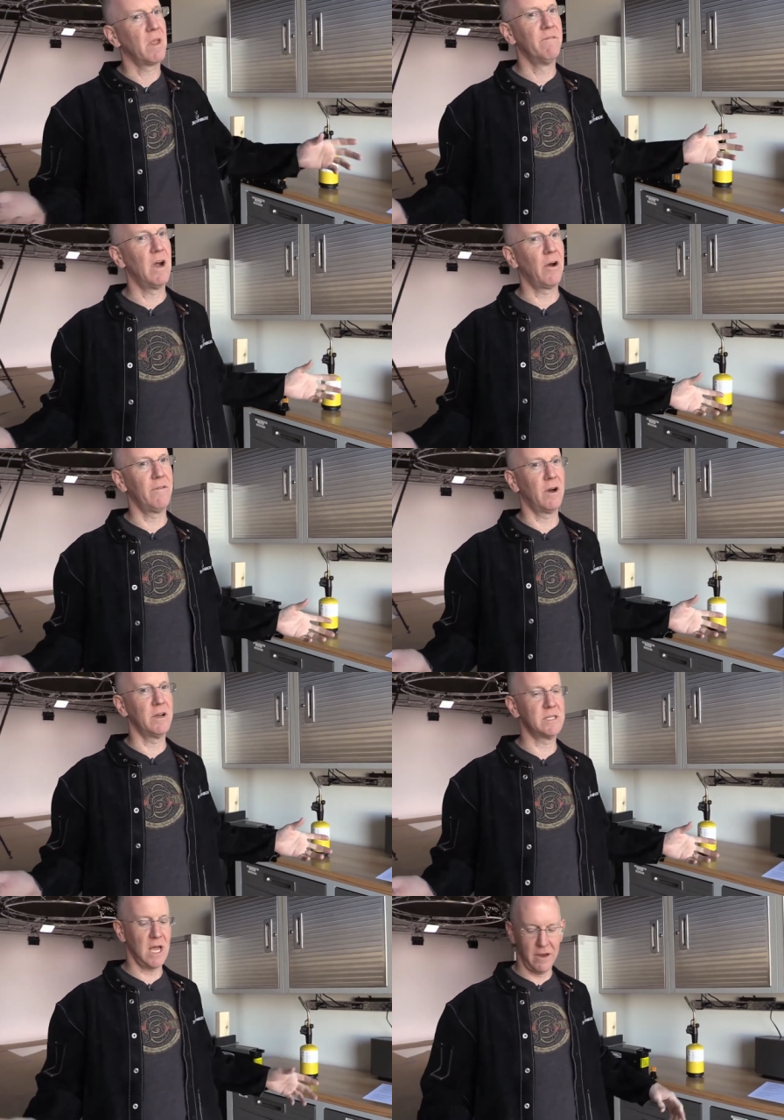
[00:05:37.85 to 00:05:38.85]
Very,
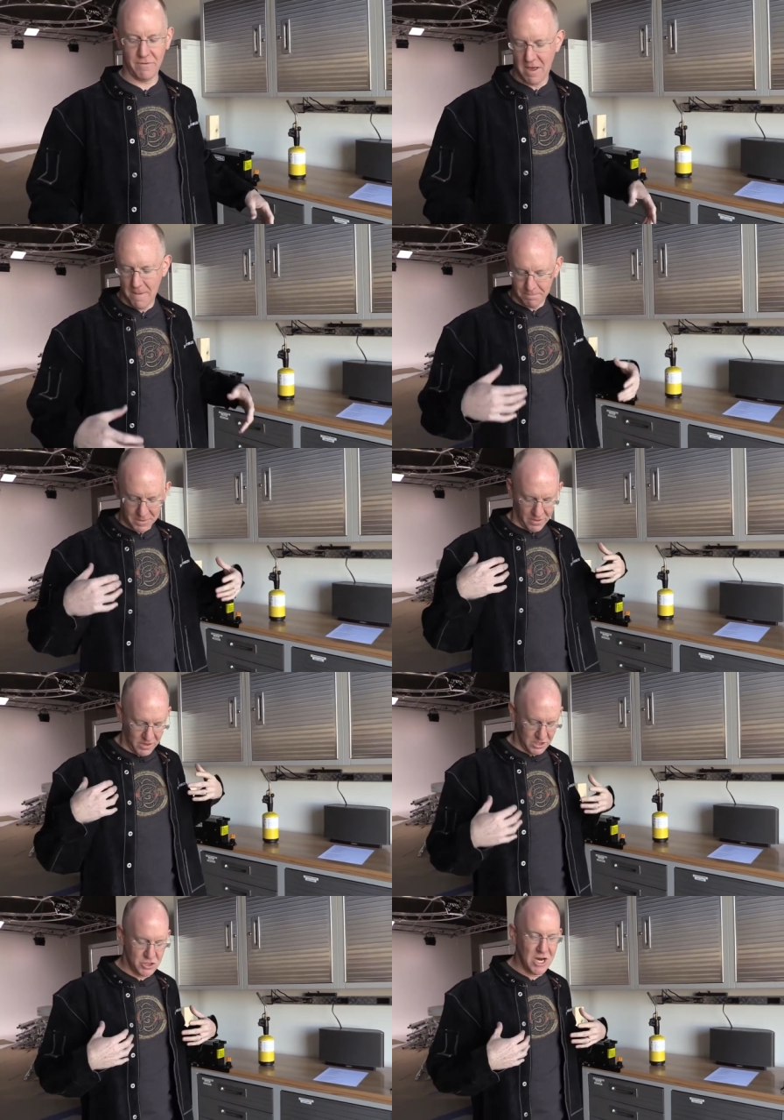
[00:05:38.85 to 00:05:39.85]
very safe.
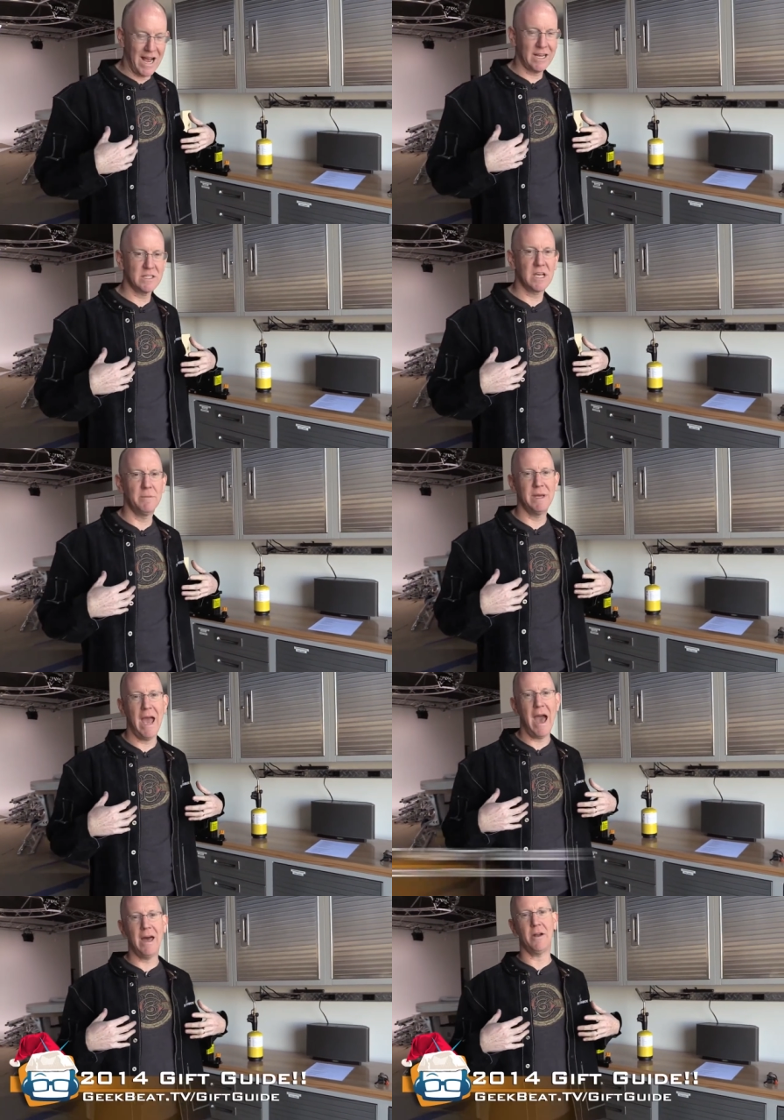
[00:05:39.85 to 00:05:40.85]
These jackets can be
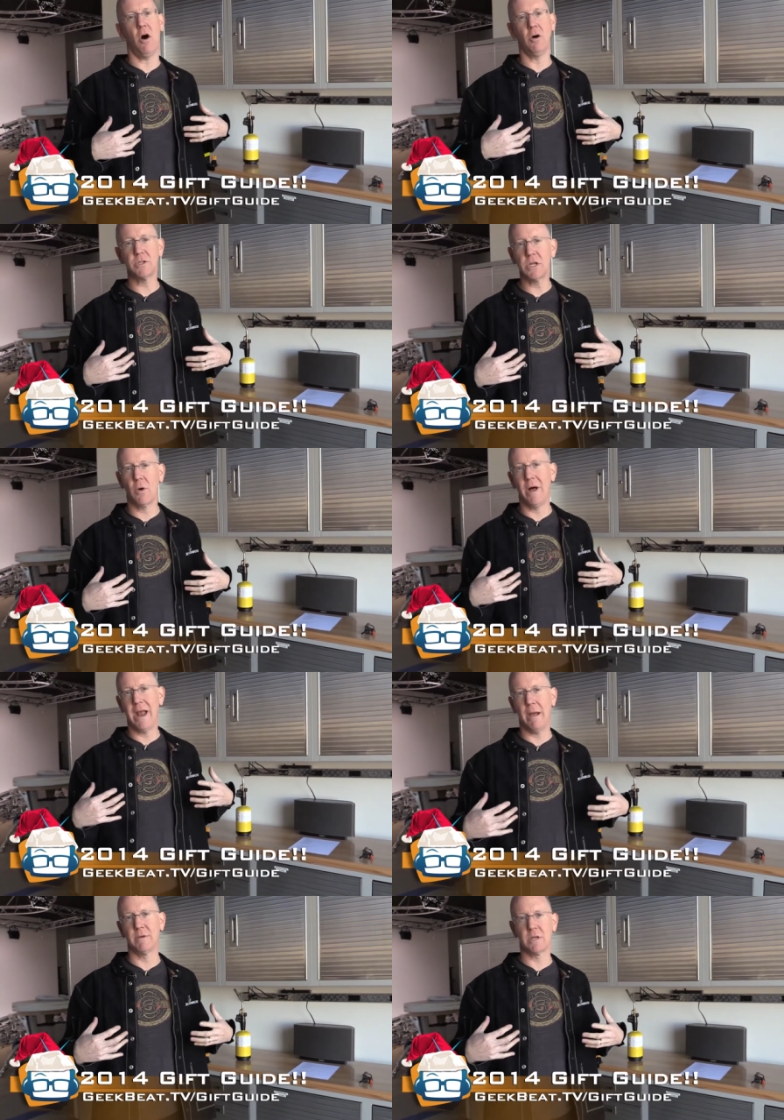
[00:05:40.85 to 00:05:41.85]
had also on
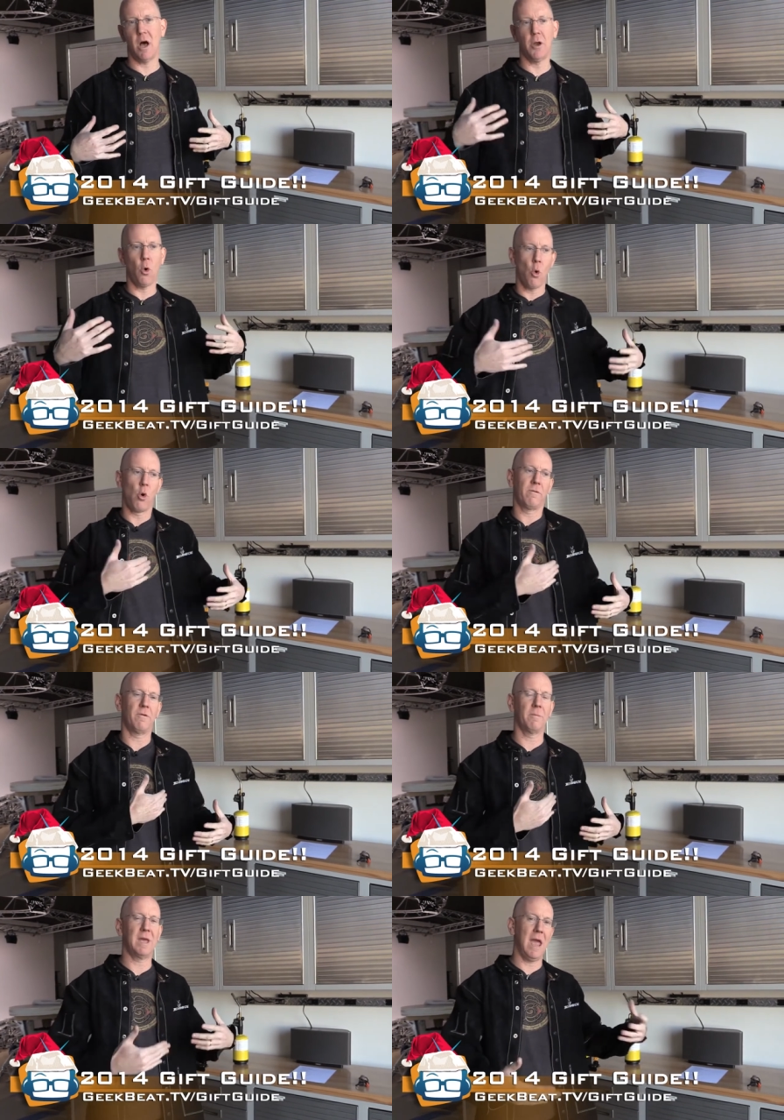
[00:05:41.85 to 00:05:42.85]
Amazon or
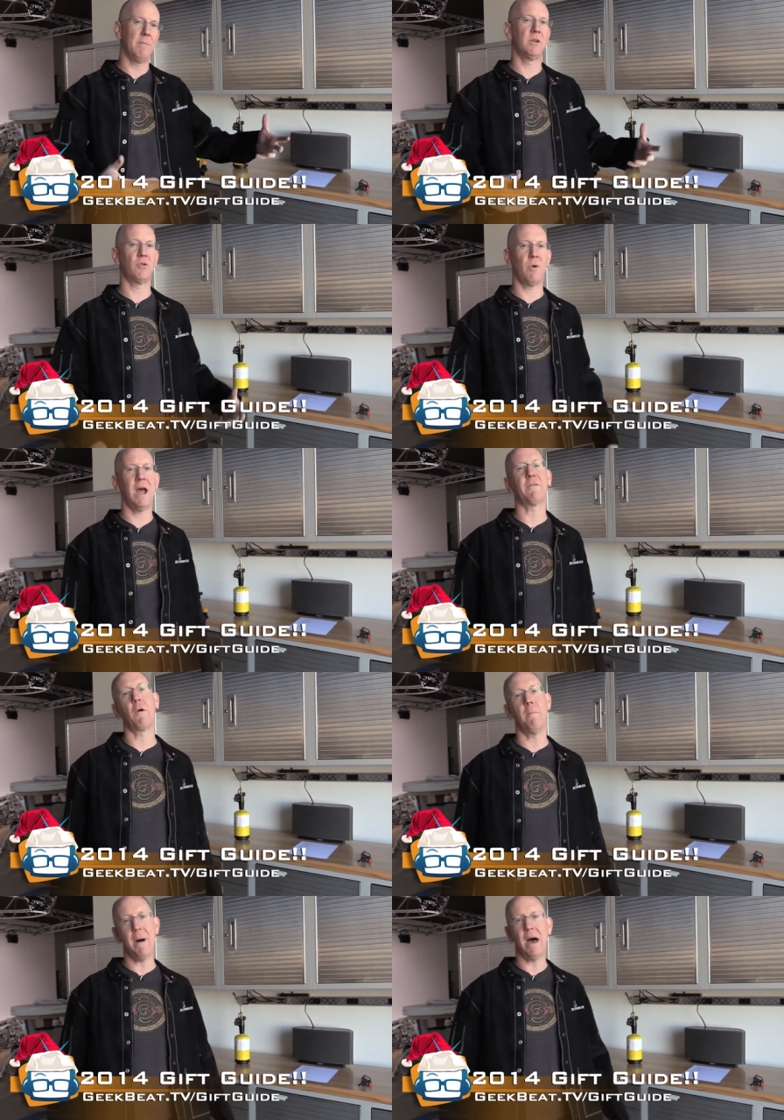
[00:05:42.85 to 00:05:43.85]
from Cayman Direct
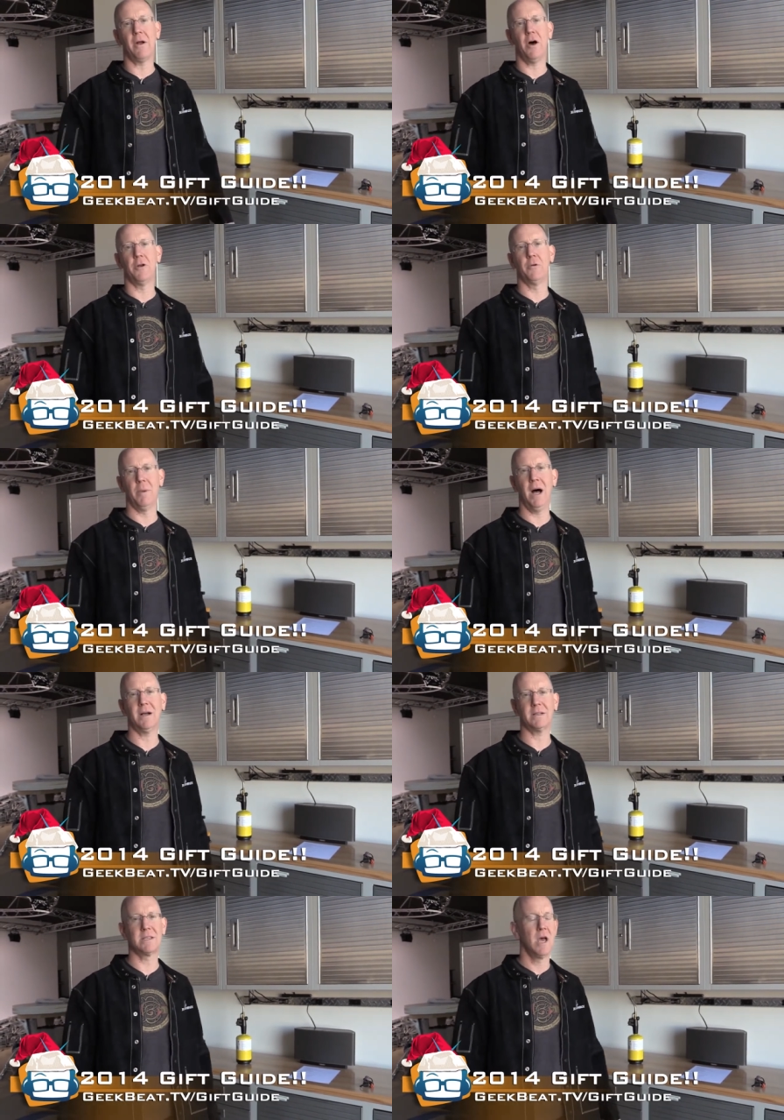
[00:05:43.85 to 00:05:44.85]
for about
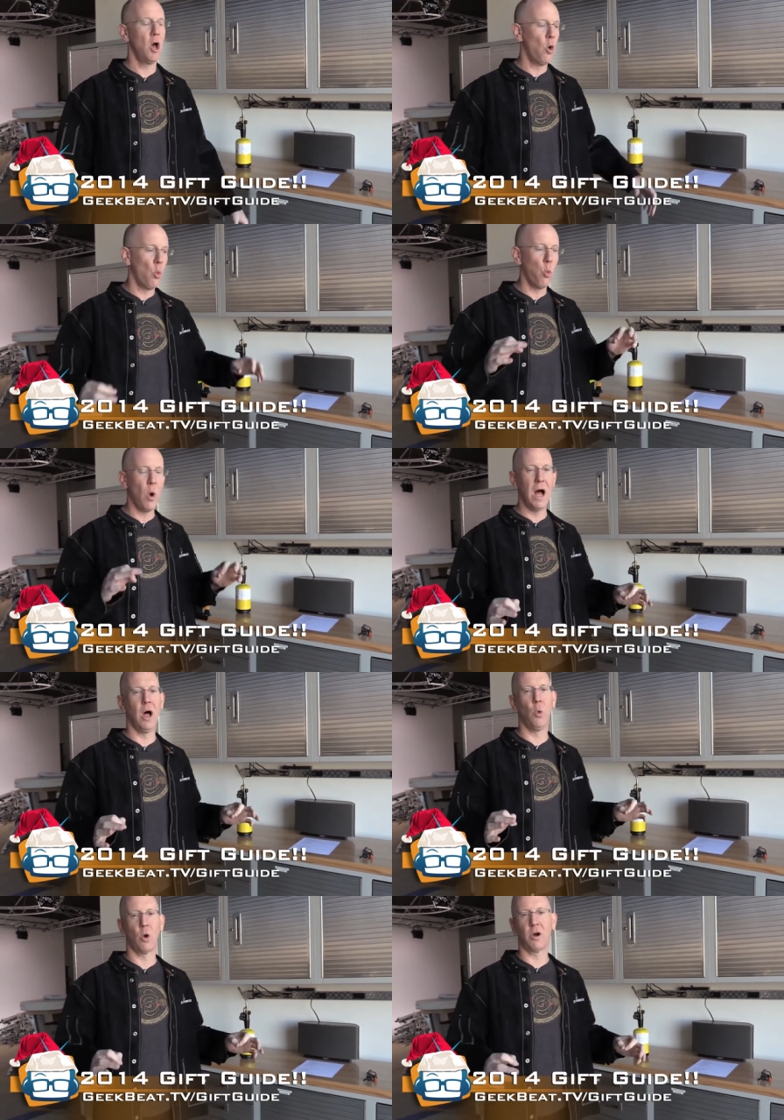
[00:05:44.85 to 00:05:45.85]
$100.
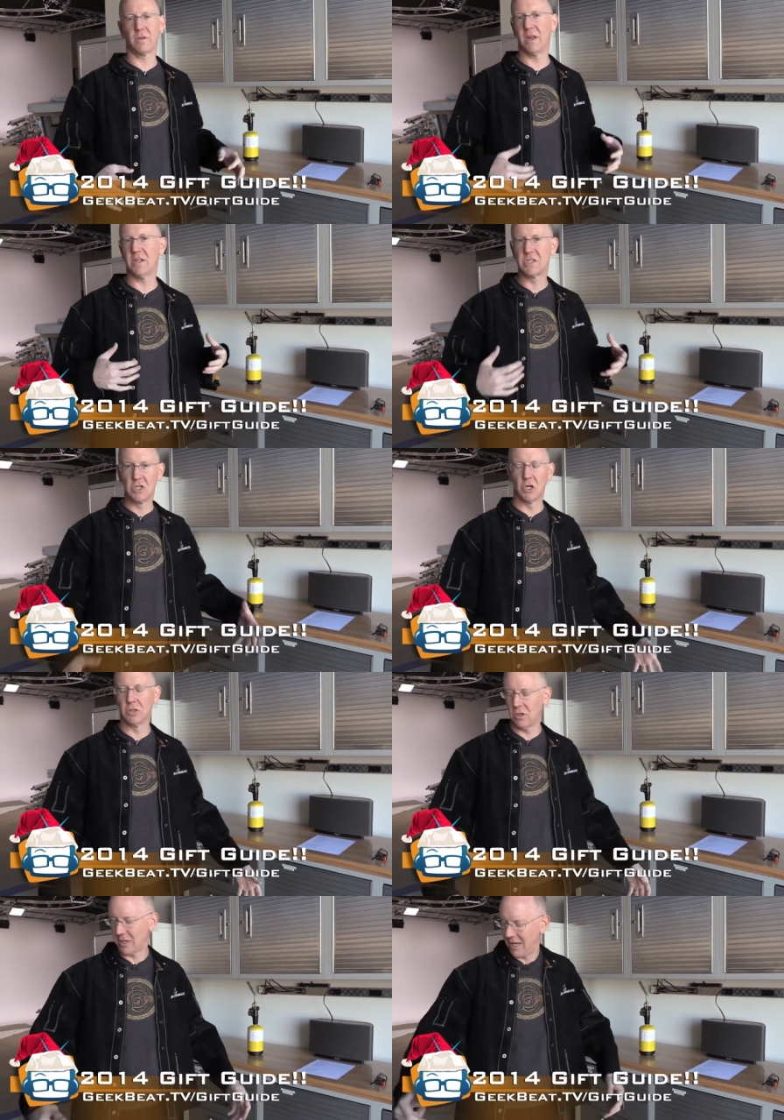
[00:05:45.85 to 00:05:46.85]
Well worth it. It's good
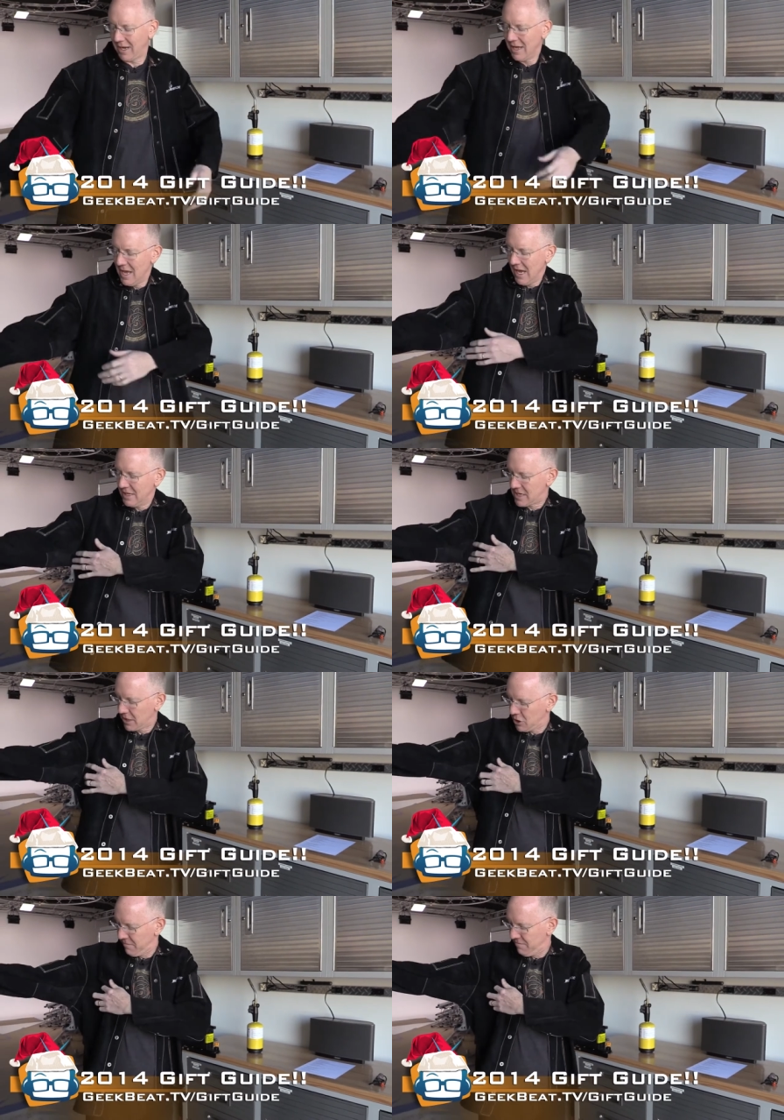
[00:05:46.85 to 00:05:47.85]
looking. It's
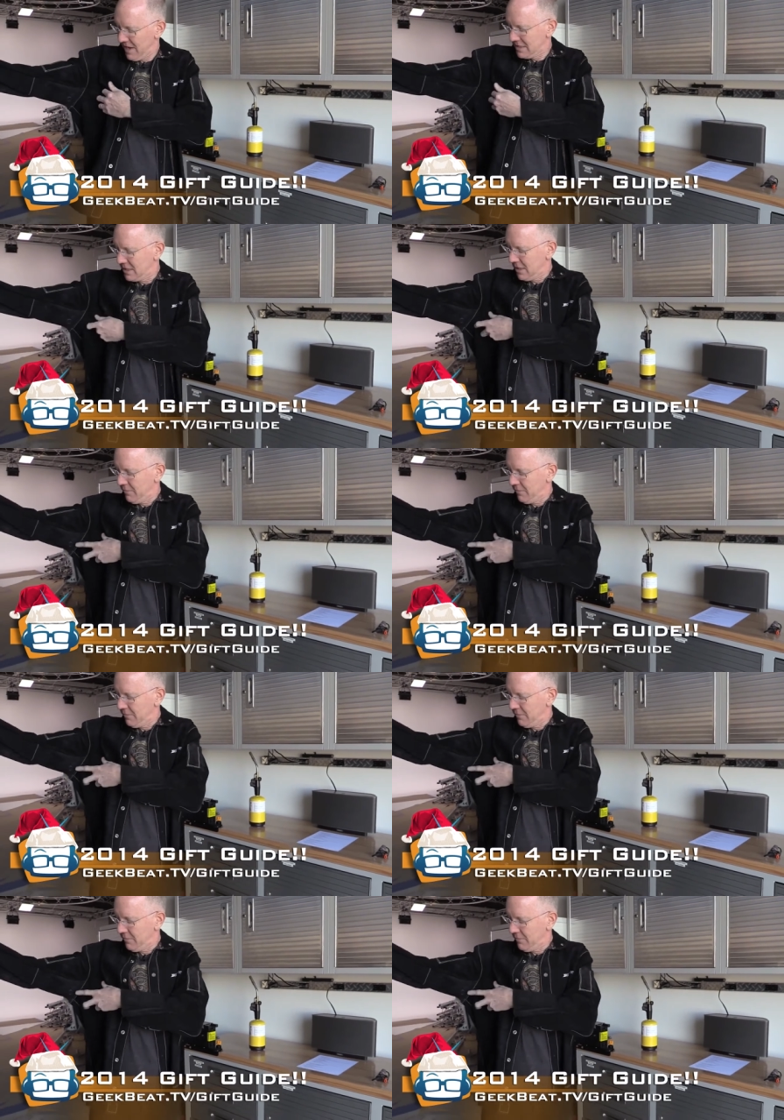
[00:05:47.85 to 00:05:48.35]
actually vented.